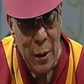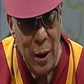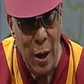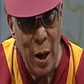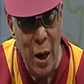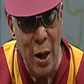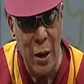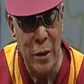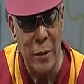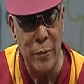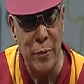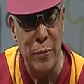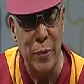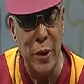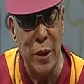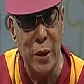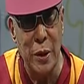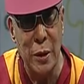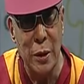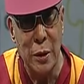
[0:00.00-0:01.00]
and
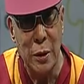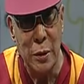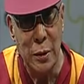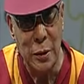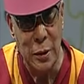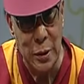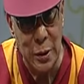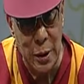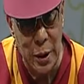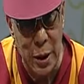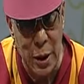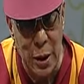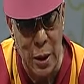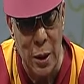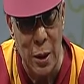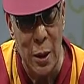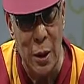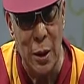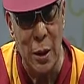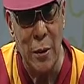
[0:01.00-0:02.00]
bring
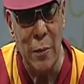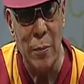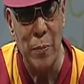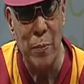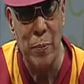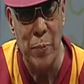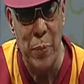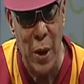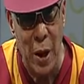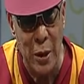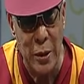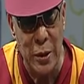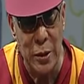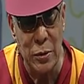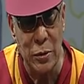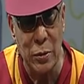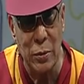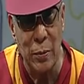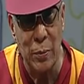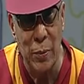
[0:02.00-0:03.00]
really better
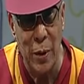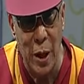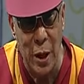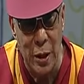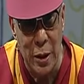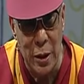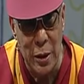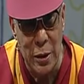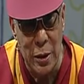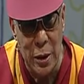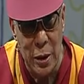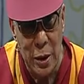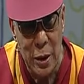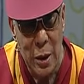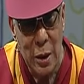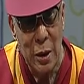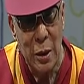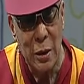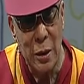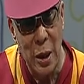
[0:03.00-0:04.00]
sort of planet,
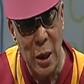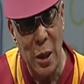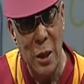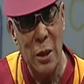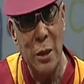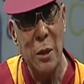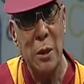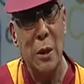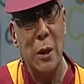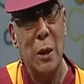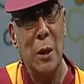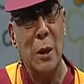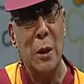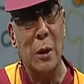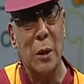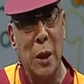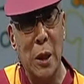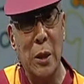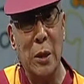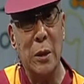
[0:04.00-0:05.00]
then
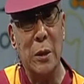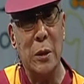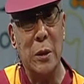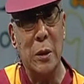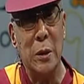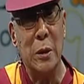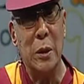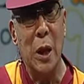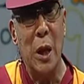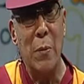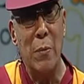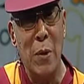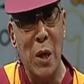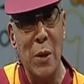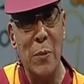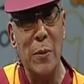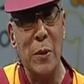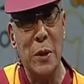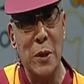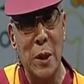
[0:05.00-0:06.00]
there is there may
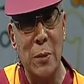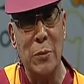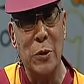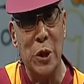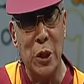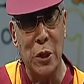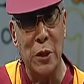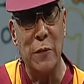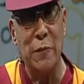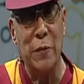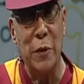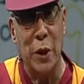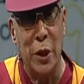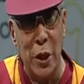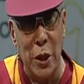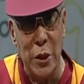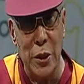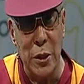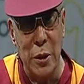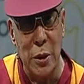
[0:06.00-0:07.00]
be some
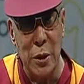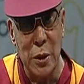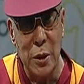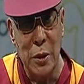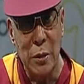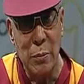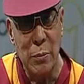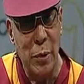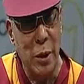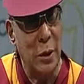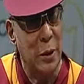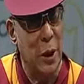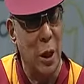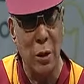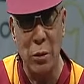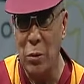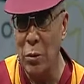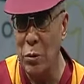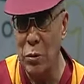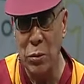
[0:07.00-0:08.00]
justification. But
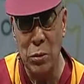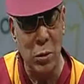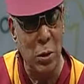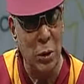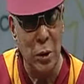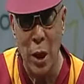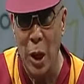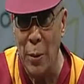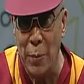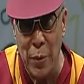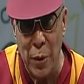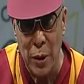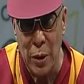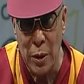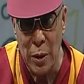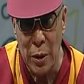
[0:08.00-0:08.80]
that also not happen.